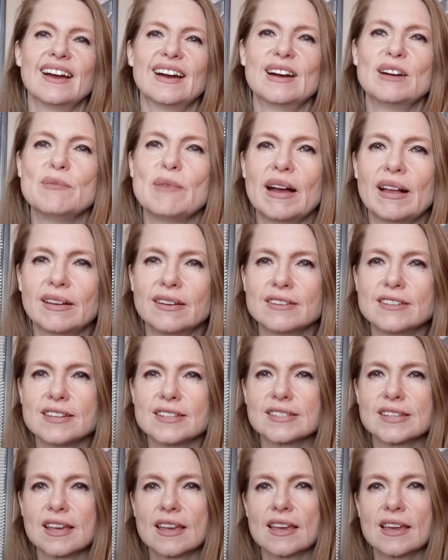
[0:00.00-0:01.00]

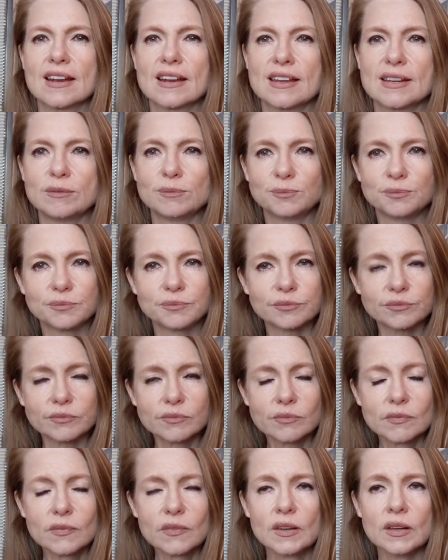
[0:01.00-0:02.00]
allergies kicking in.
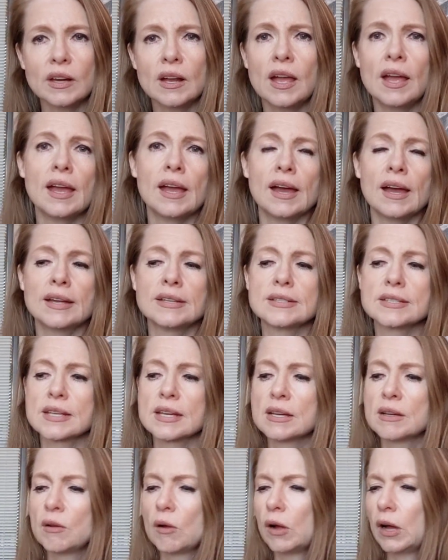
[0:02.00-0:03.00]

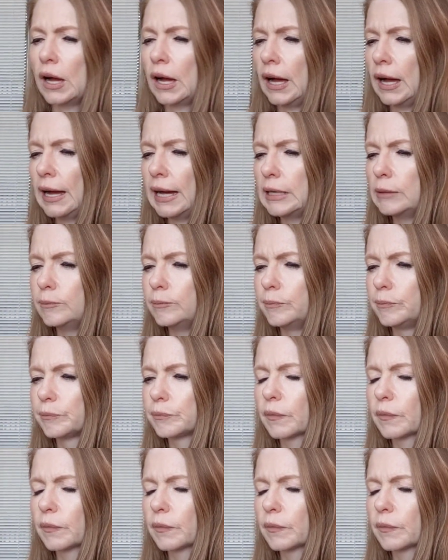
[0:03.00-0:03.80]
And I